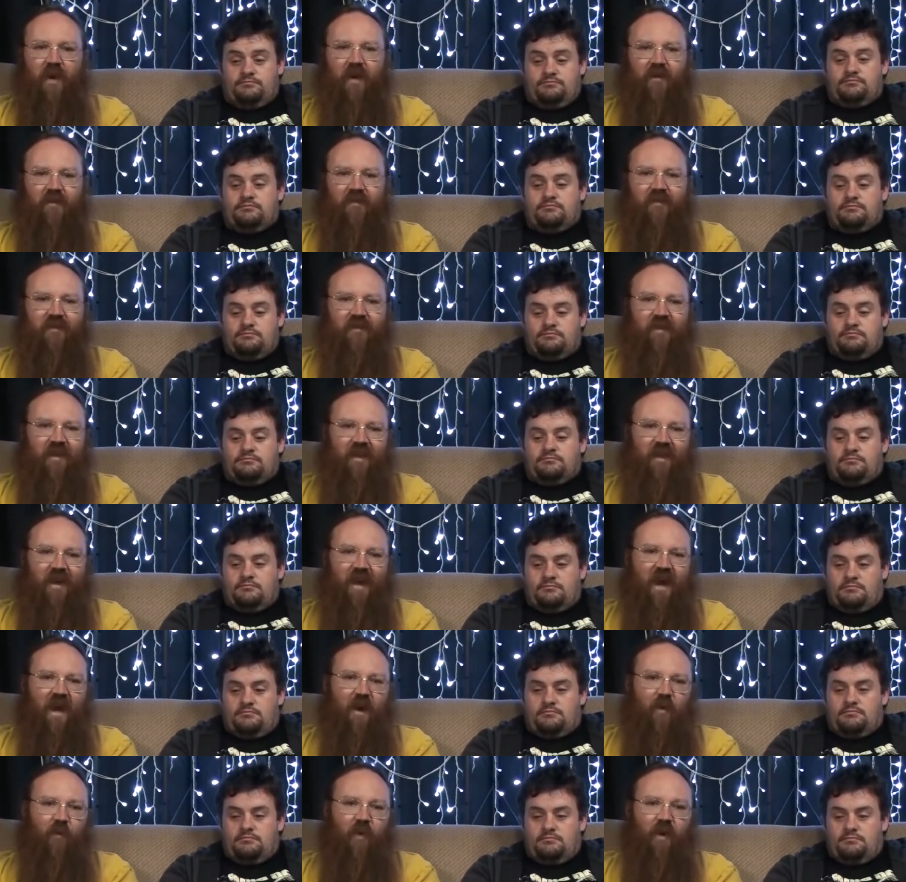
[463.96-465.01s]
Speaker 1: and see
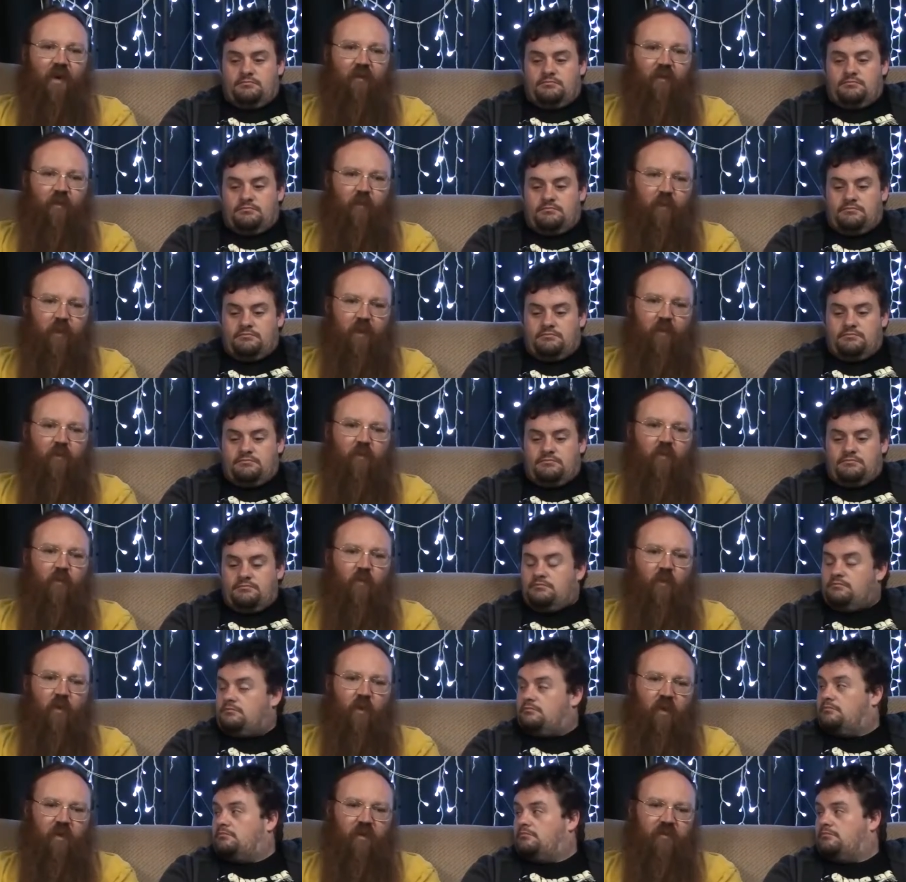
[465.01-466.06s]
how other people
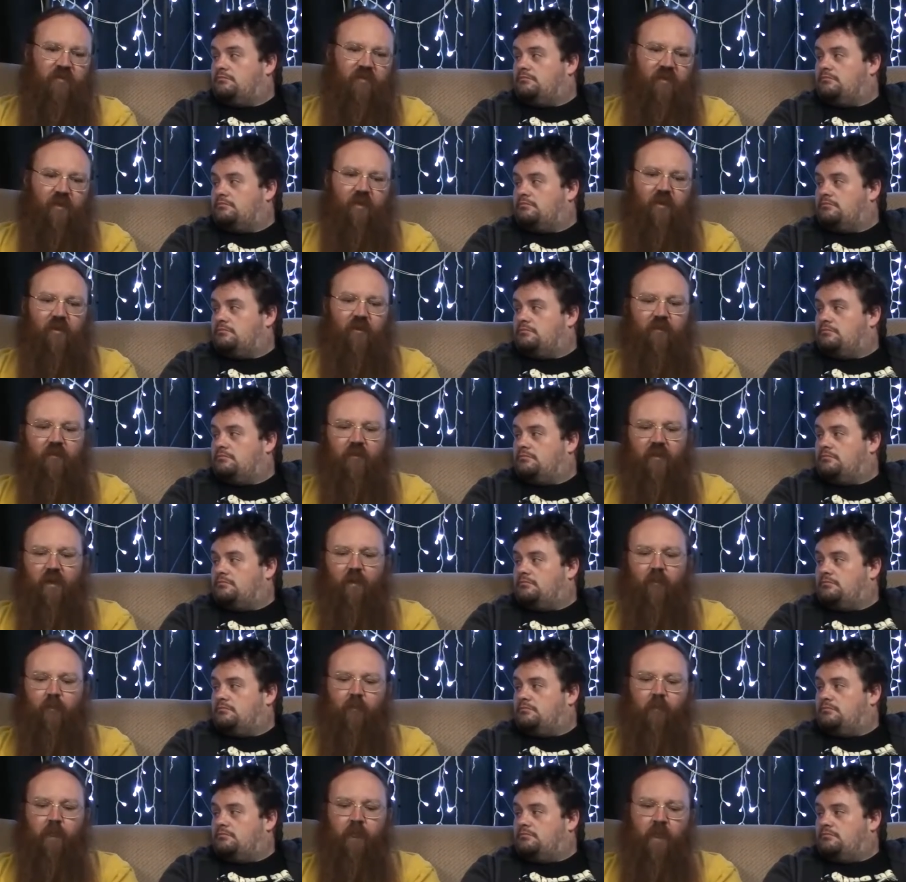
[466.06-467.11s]
work. So
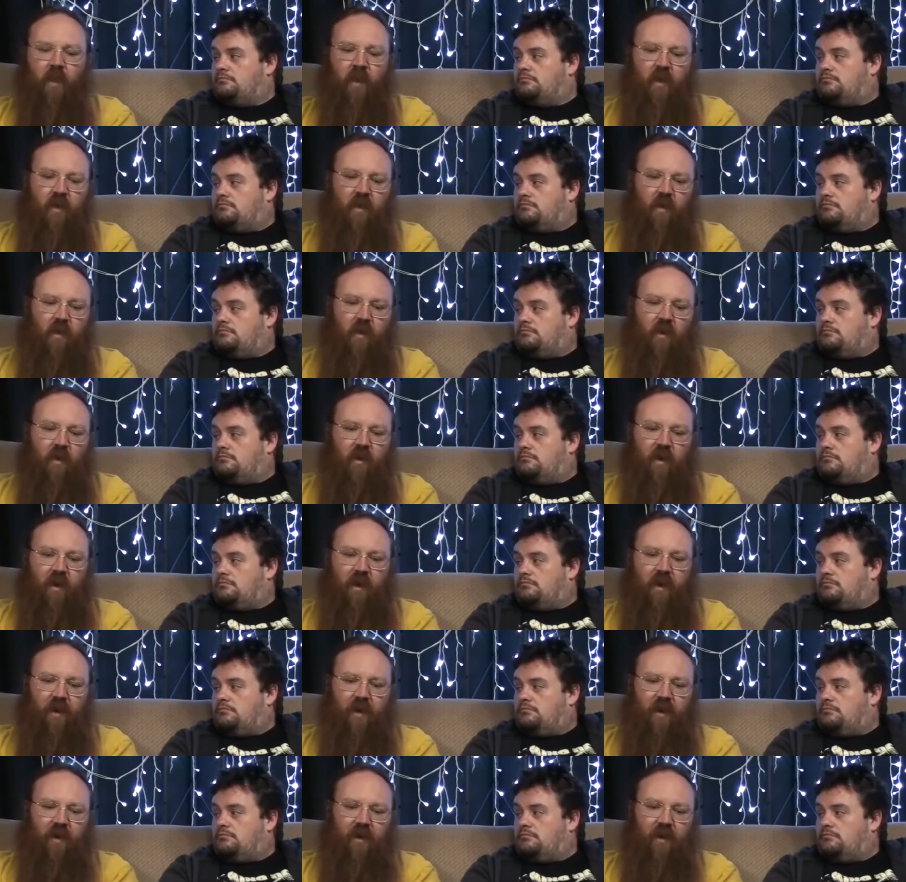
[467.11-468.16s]
um,
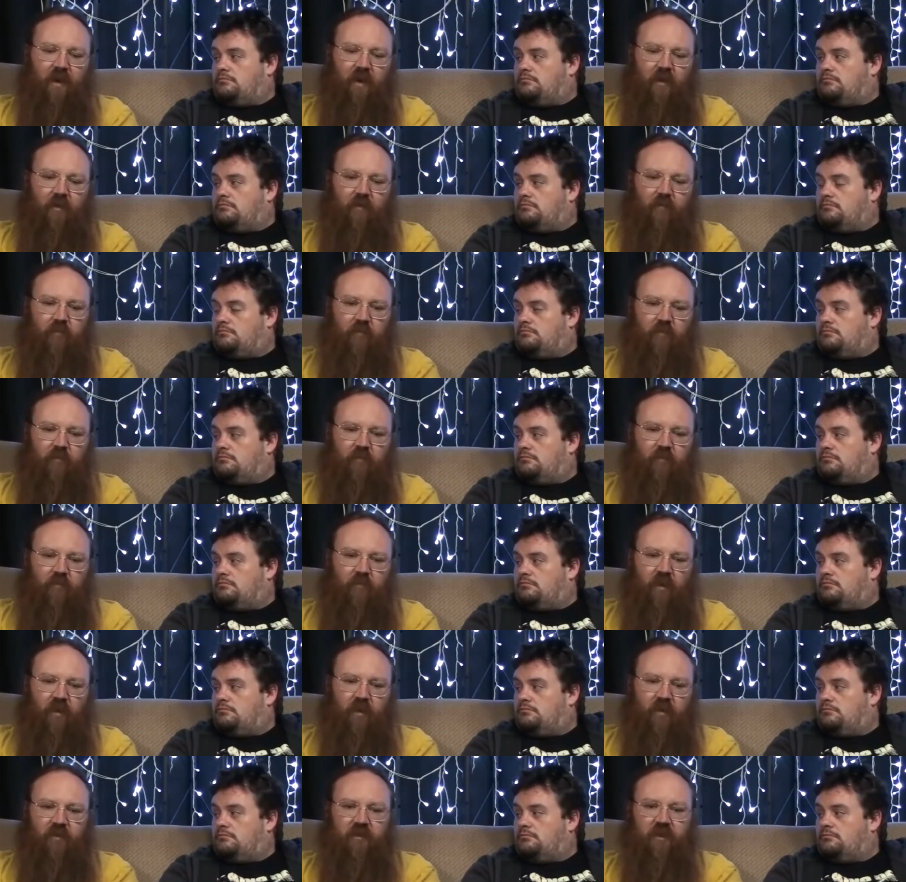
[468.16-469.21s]
I
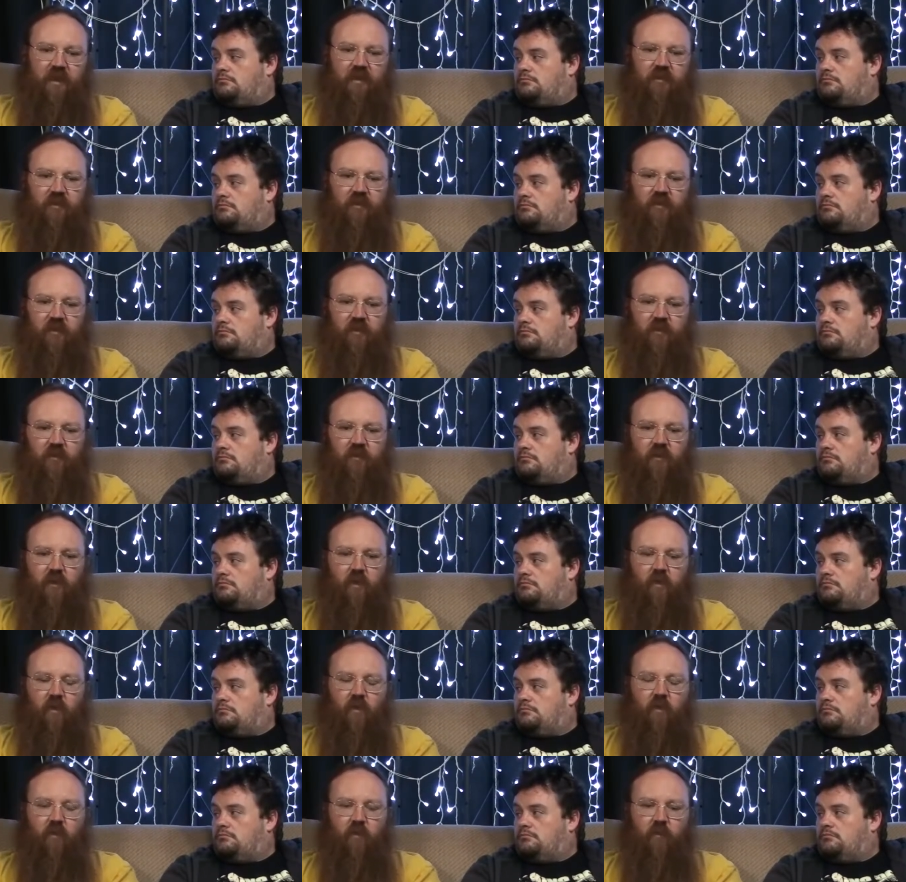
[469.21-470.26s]
had a chance to
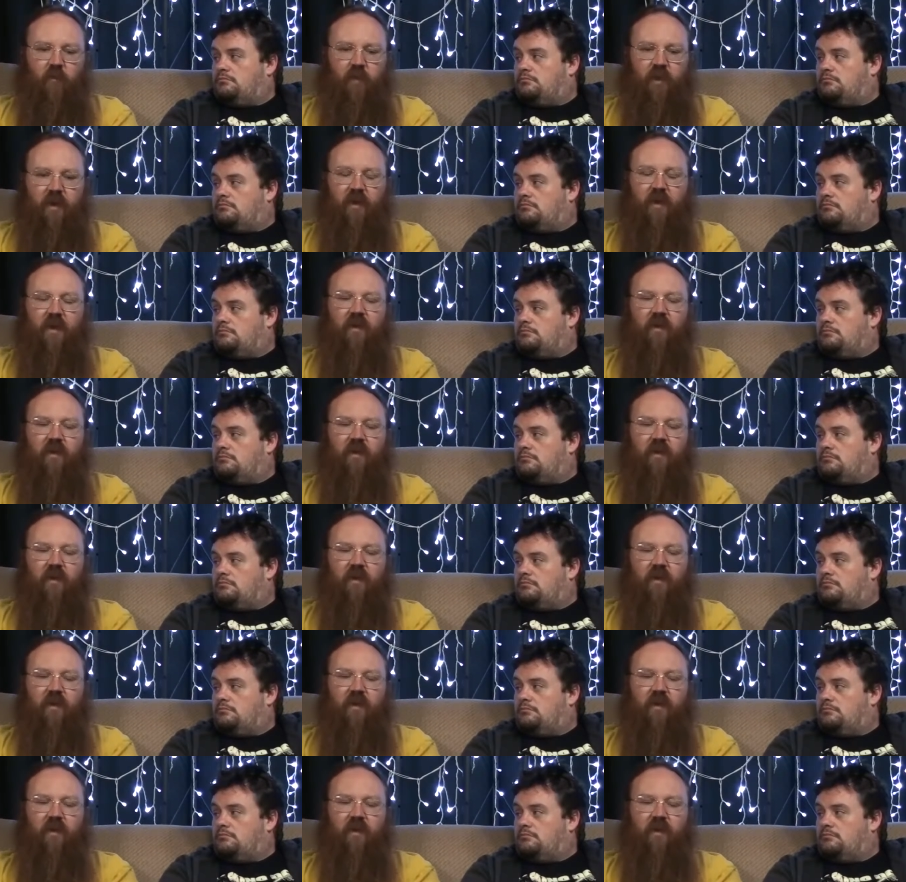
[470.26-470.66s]
go along be an